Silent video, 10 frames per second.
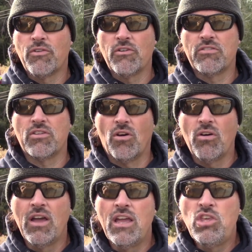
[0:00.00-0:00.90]

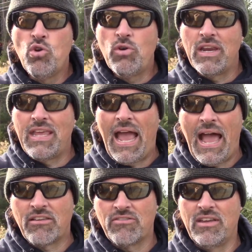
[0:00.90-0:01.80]
versatile. You can
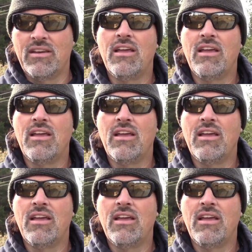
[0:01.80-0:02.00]
cast it,